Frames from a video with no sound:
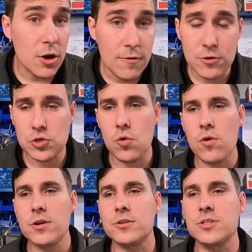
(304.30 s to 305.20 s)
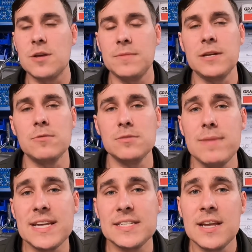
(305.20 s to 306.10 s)
over-torqued or something was
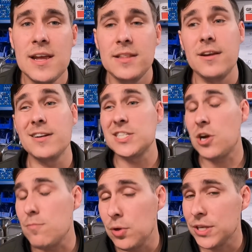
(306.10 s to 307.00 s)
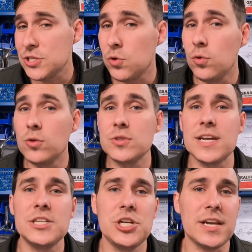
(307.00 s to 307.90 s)
missed, they're going to start pulling tools
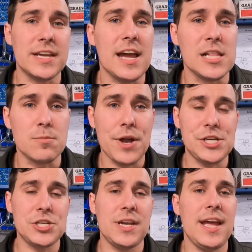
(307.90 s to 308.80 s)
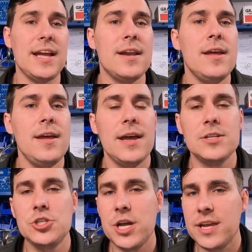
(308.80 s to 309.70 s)
and checking calibration date
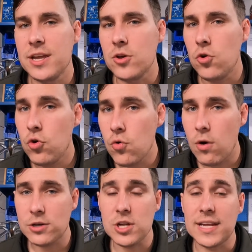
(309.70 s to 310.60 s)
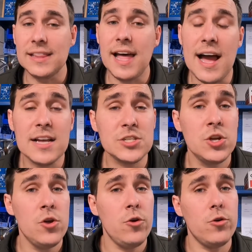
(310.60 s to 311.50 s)
and checking who worked on it last,
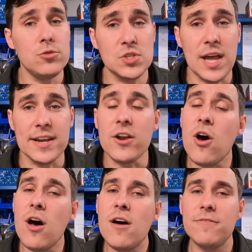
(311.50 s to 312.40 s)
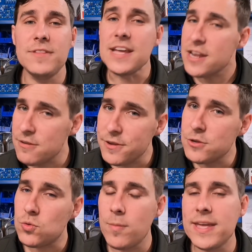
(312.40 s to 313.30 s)
who signed it off, the
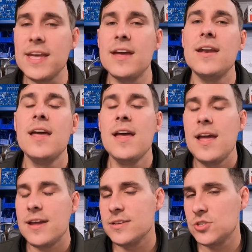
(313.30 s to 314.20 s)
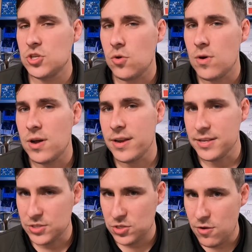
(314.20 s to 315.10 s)
interviews will begin, and so on
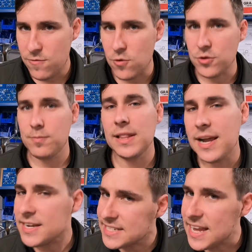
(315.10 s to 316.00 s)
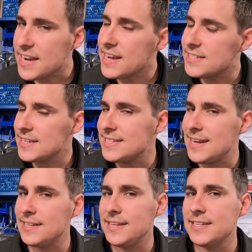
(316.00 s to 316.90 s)
and so forth. But like I said, it's going to
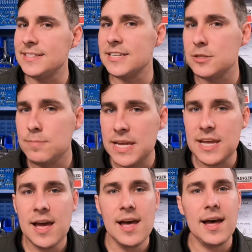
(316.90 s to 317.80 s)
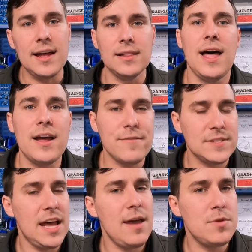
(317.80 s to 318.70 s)
take the NTSB a lot of
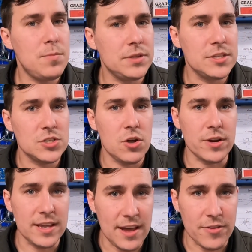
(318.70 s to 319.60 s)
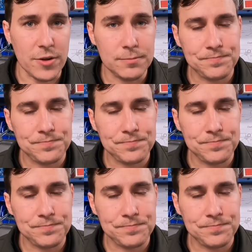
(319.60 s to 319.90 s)
time to put this all together.